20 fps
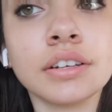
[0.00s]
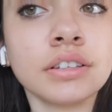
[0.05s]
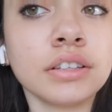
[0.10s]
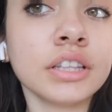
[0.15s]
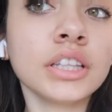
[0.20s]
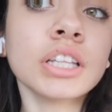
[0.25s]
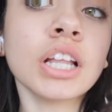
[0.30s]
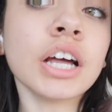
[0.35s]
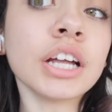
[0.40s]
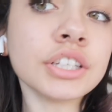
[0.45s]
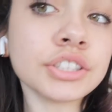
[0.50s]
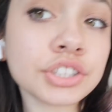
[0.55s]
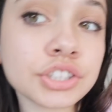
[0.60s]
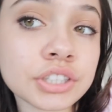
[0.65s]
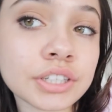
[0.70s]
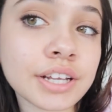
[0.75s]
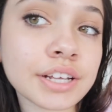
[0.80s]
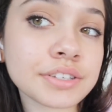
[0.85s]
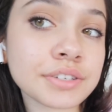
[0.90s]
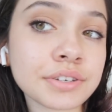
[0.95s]
lunch
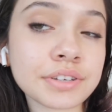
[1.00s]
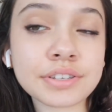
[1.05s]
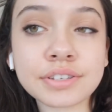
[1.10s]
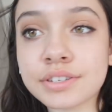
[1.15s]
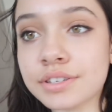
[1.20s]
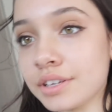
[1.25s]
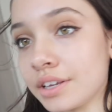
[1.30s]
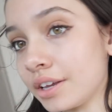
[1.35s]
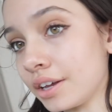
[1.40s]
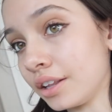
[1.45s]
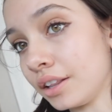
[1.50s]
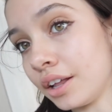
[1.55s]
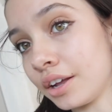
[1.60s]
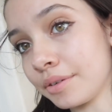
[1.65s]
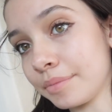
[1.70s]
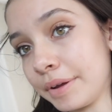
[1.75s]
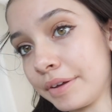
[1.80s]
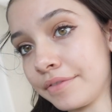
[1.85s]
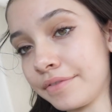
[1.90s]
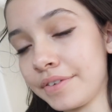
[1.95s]
and as you can see, a lot
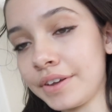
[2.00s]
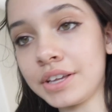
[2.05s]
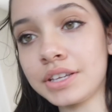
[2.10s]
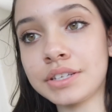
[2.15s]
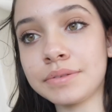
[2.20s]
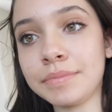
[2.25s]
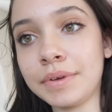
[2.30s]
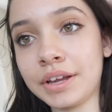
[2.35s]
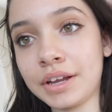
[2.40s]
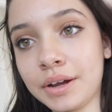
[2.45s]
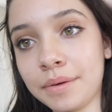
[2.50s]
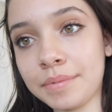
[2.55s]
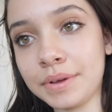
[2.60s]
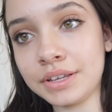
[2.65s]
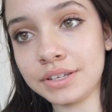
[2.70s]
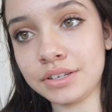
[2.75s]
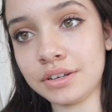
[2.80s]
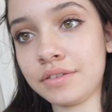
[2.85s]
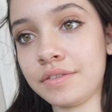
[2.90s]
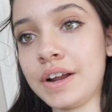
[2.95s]
of my face makeup
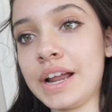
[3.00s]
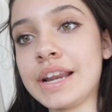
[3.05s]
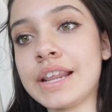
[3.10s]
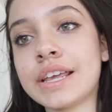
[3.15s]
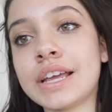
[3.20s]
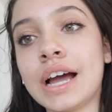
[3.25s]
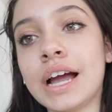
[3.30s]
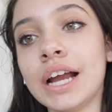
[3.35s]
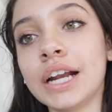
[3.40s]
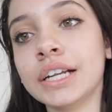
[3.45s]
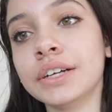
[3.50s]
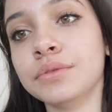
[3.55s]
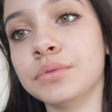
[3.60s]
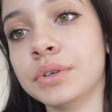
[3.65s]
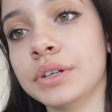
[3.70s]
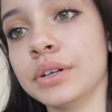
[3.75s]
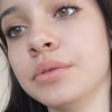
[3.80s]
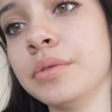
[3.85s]
has already kind of went